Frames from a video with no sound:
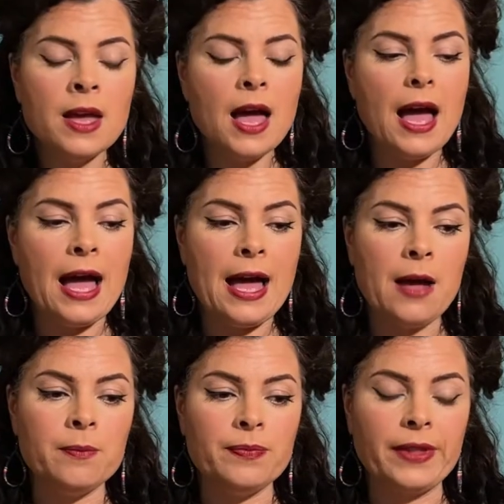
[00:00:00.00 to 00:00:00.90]

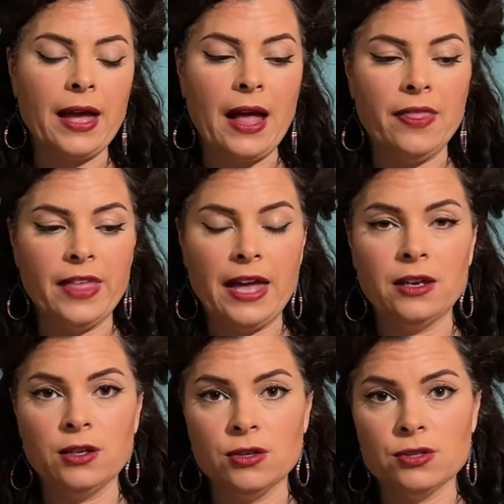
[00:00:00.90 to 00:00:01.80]
And
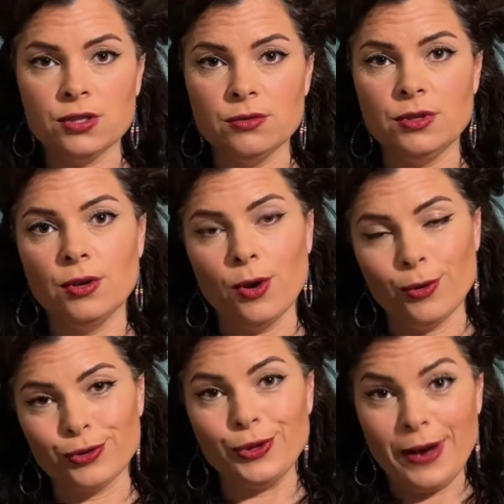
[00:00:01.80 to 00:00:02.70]
then you go
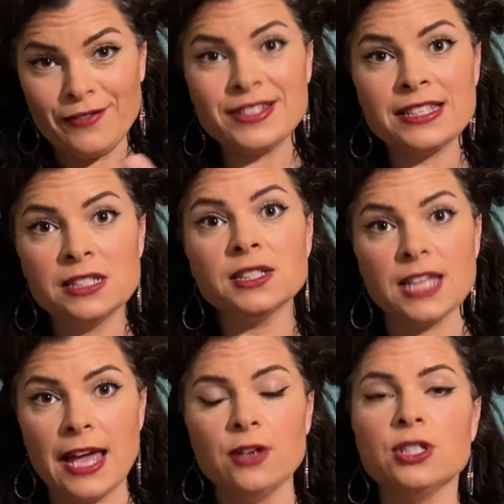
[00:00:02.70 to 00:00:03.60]
through every single
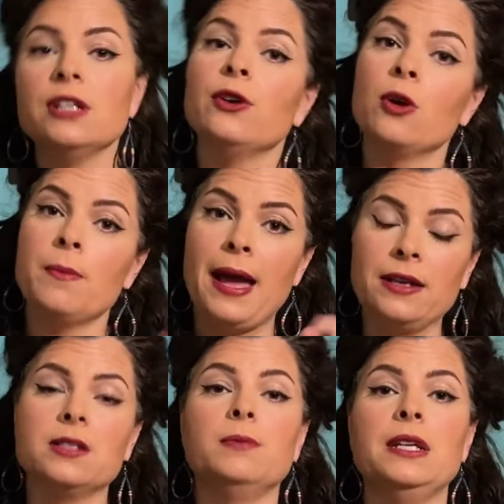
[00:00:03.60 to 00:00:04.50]
day until you come back
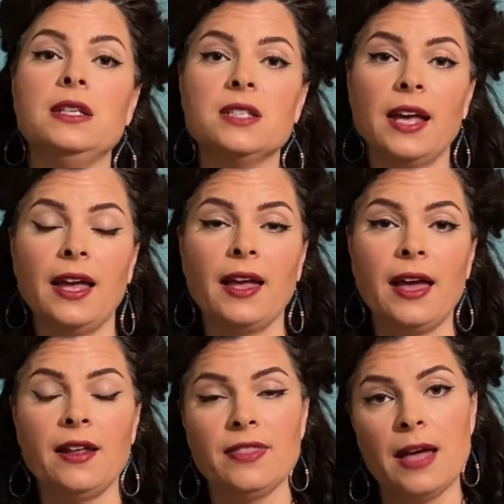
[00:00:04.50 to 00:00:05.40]
to bleed day
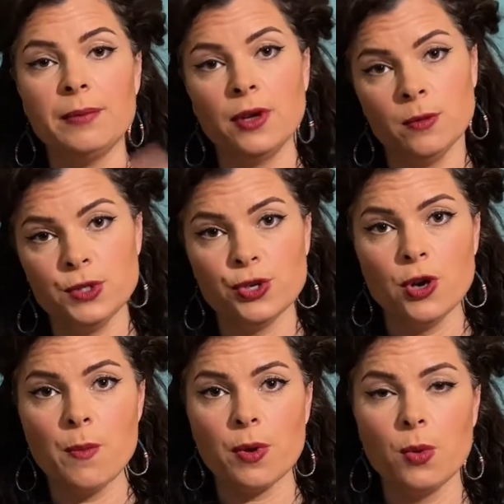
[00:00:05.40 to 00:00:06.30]
again, and that becomes your
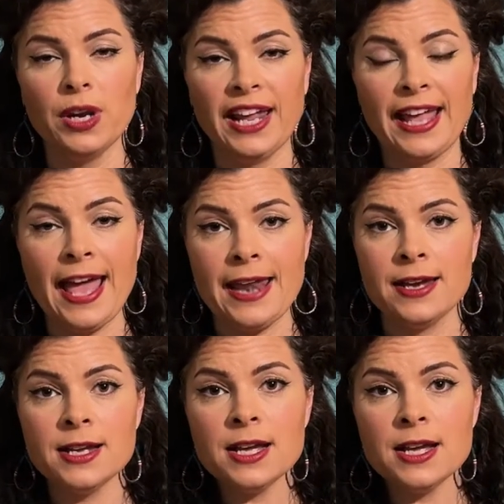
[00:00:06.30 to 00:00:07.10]
number 1 again.